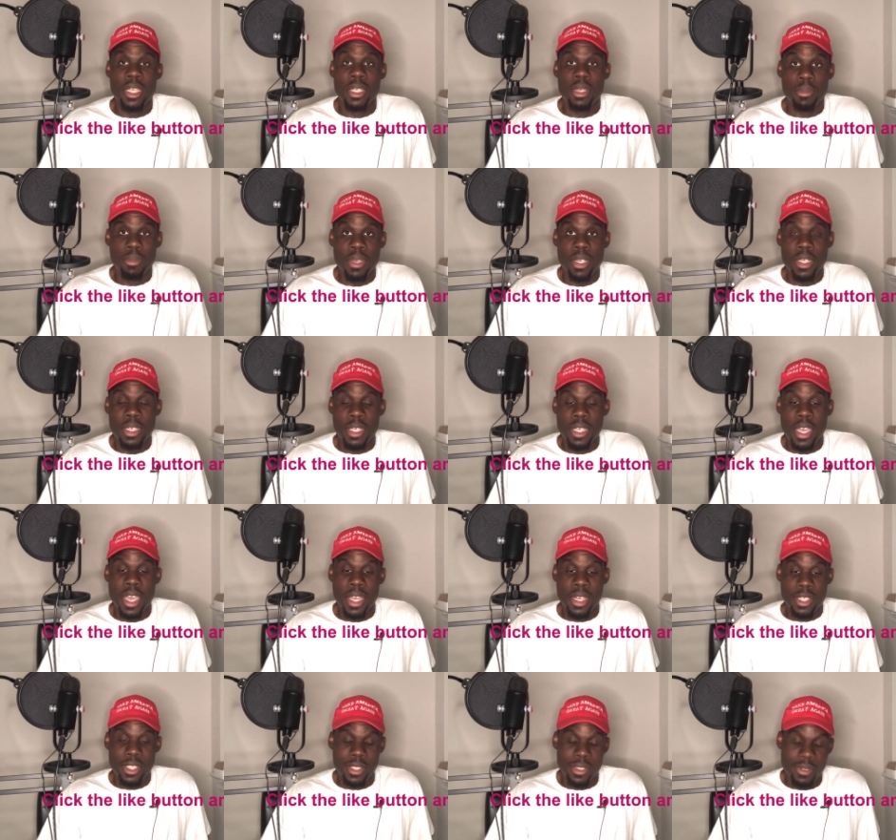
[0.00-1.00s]
committed the
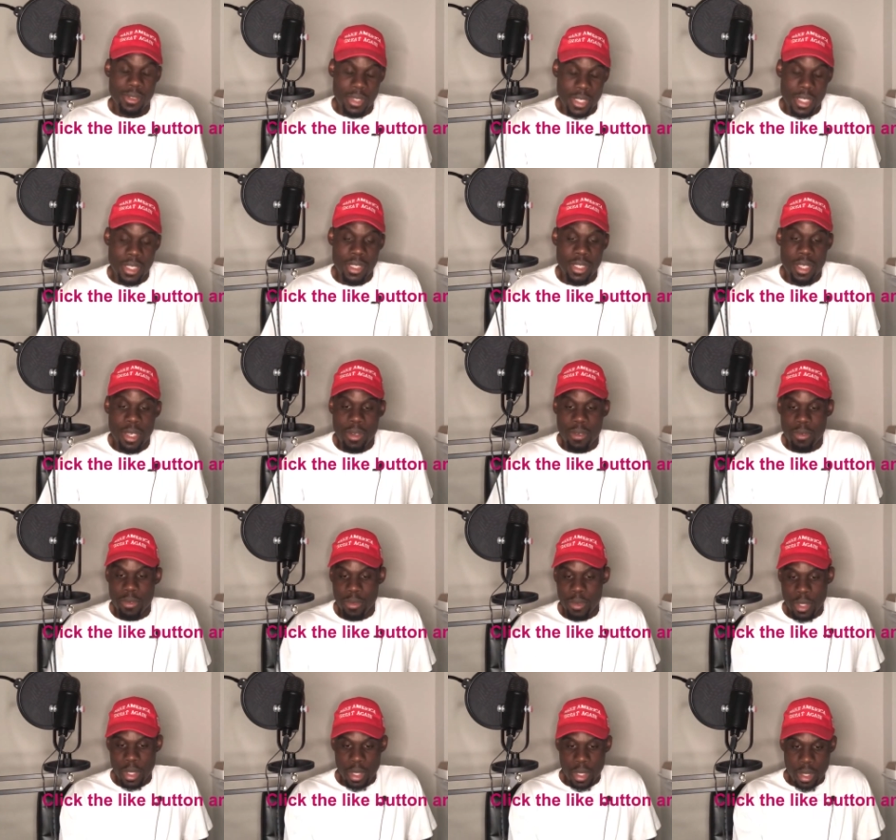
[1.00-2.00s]
action itself.
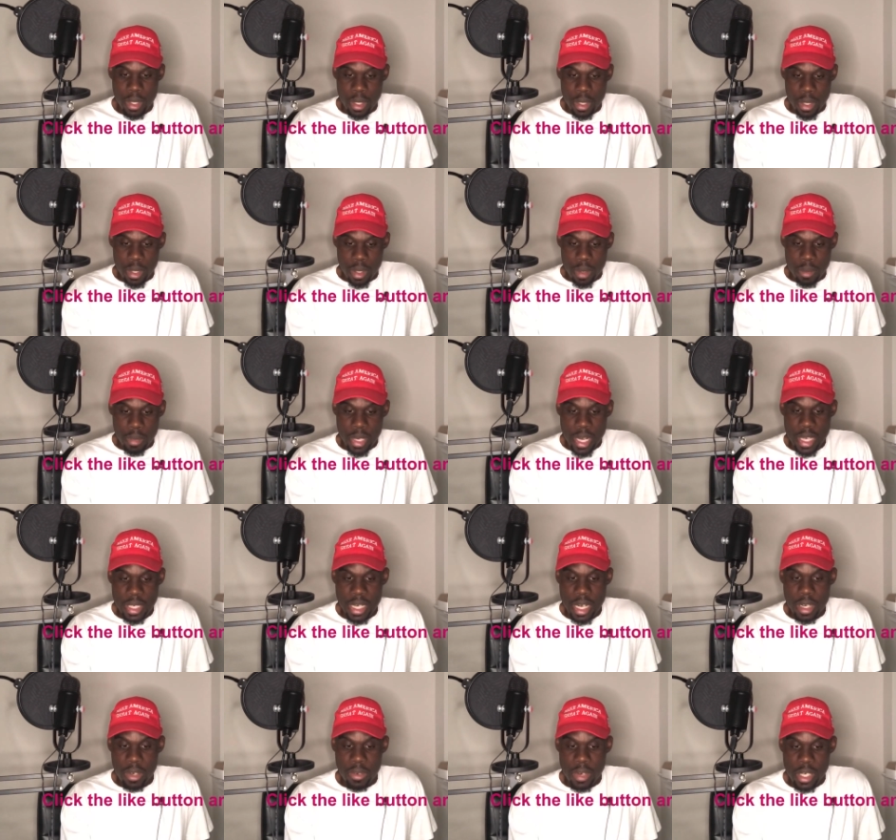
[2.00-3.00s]
But I
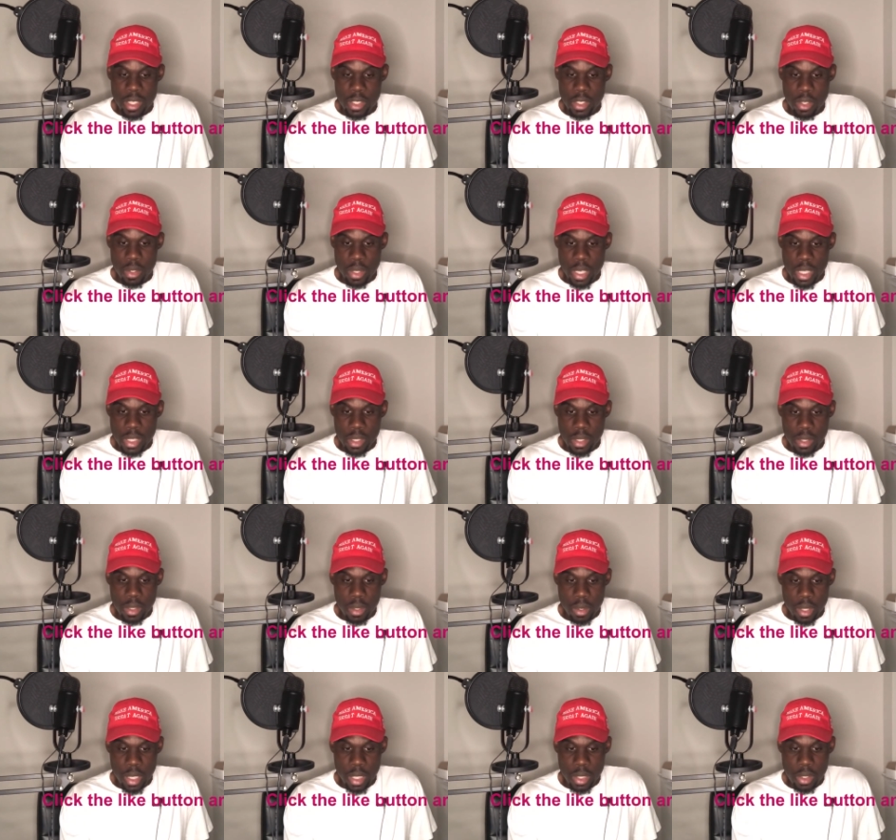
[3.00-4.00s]
digress. So
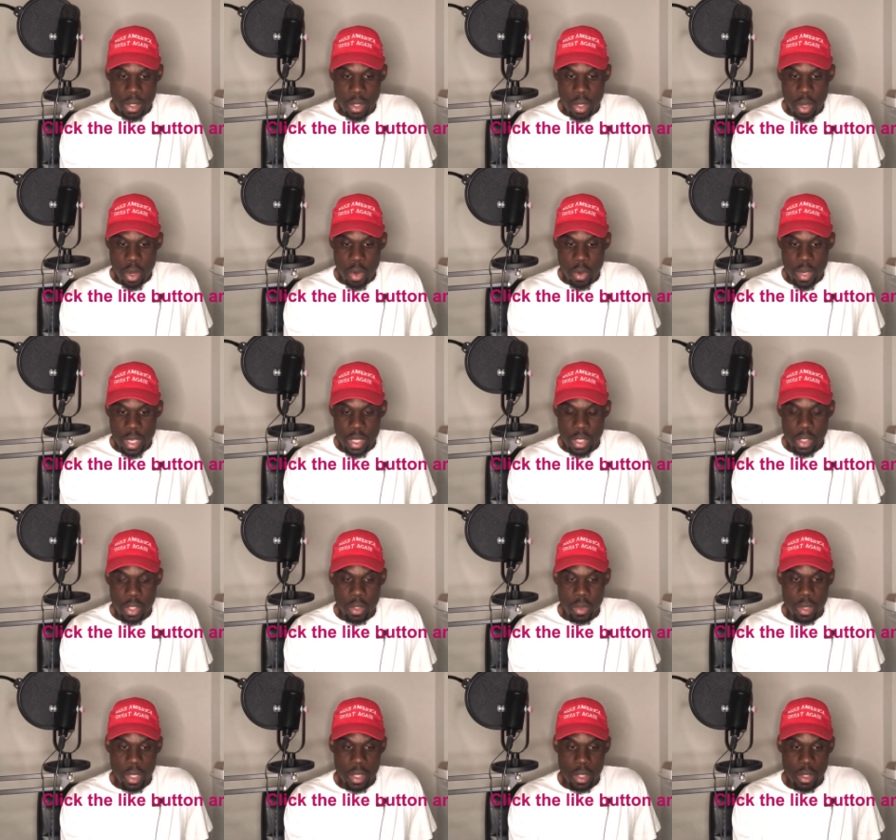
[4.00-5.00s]
let's go
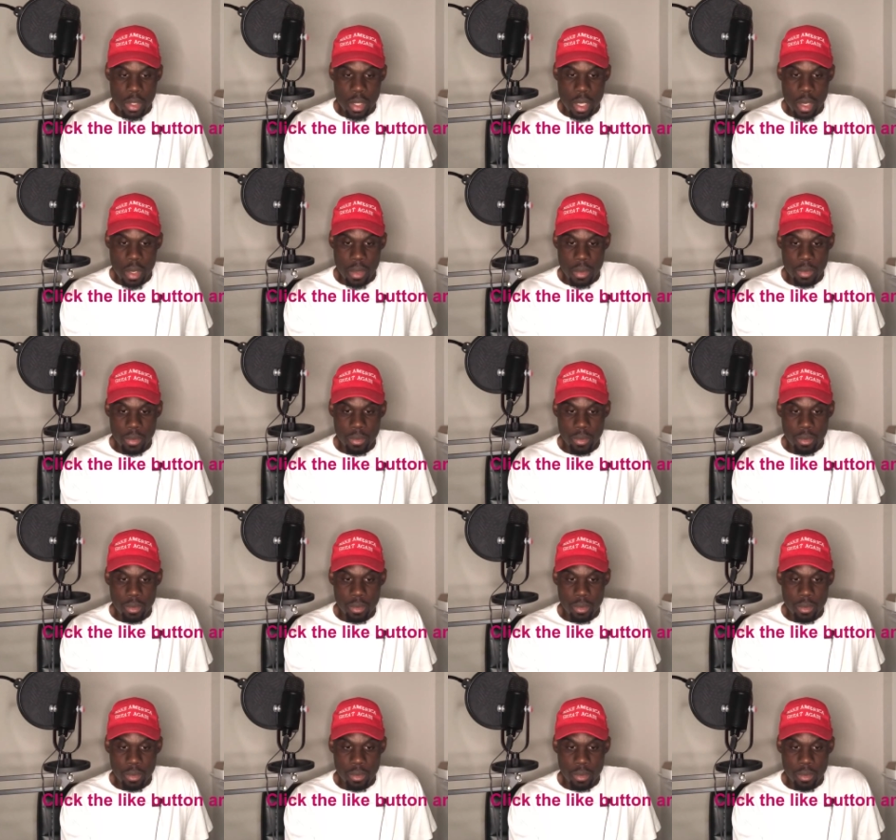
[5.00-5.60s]
into it. So